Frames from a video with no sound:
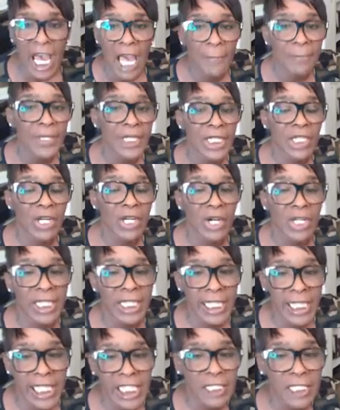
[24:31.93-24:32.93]
I'm getting
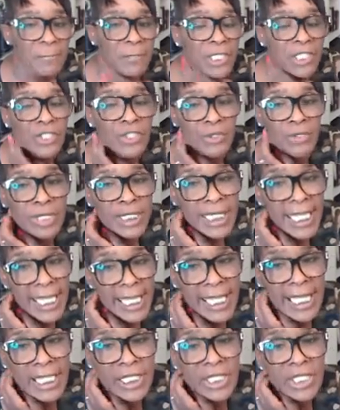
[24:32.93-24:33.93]
each picture
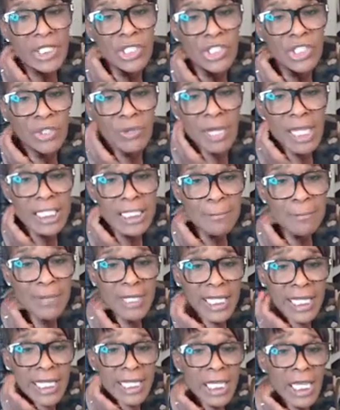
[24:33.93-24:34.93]
scanned to
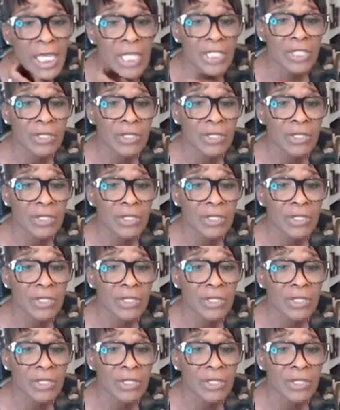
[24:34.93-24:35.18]
USB